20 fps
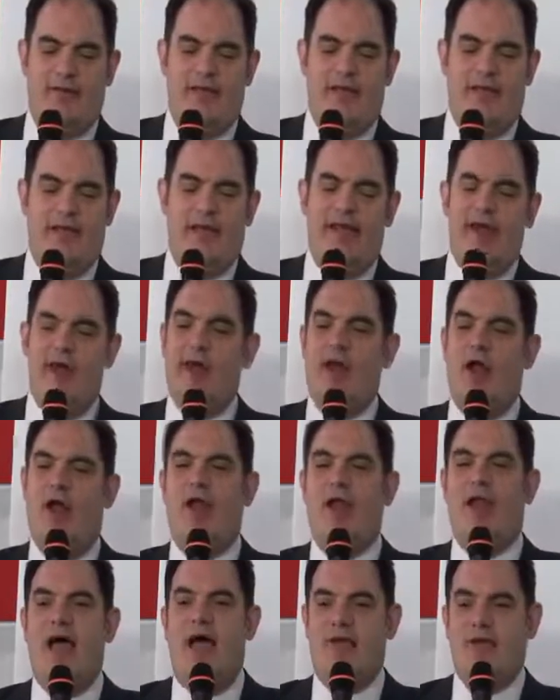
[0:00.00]
in
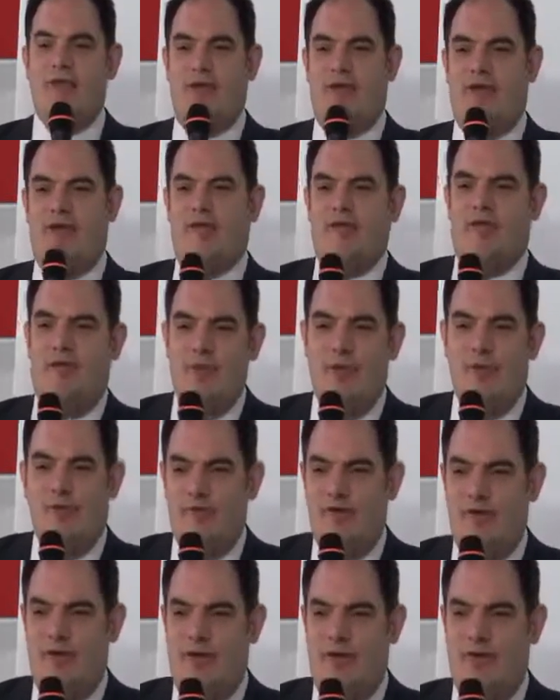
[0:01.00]
all aspects of our
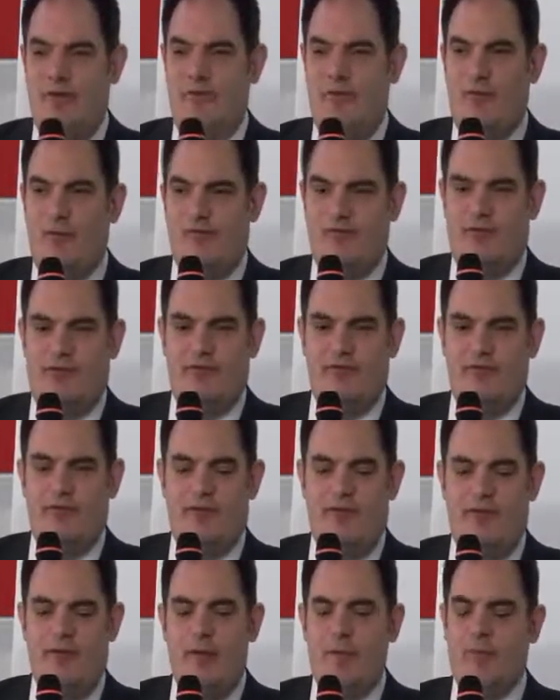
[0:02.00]
military forces,
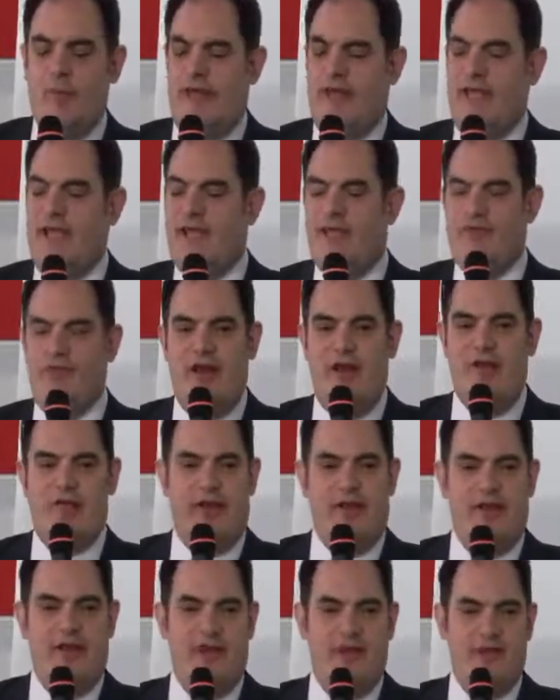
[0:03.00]
but each and
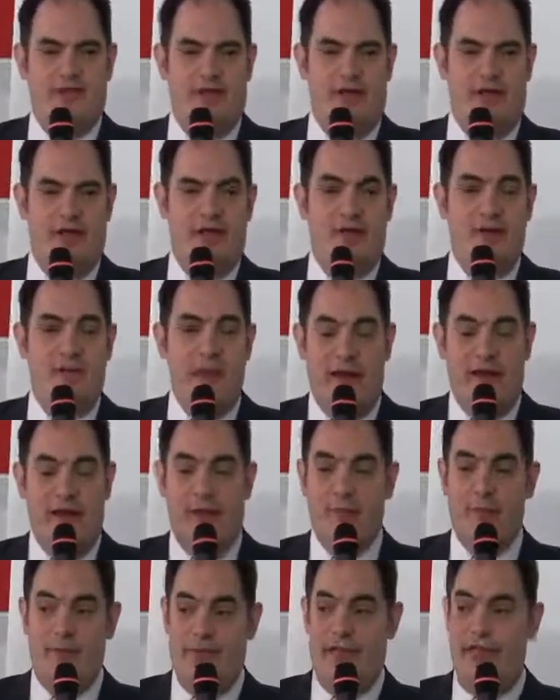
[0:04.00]
every country may
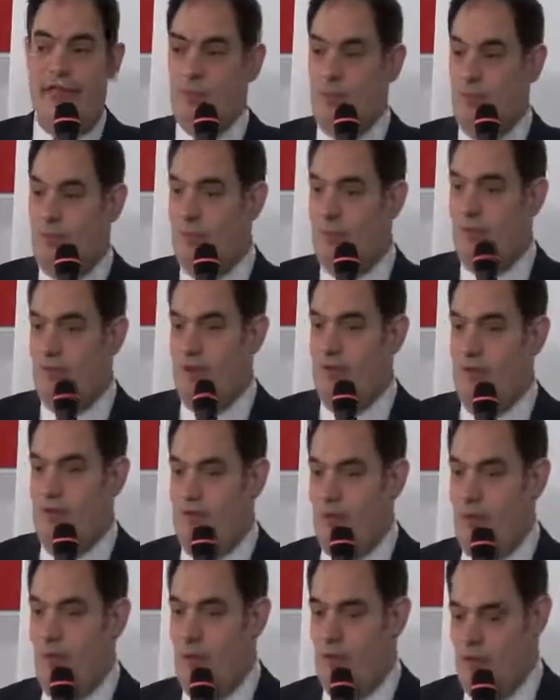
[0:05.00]
not be capable in
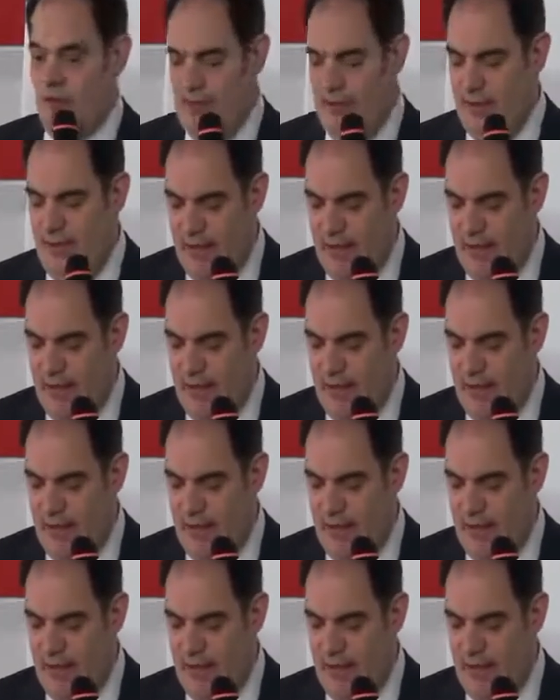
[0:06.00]
every one.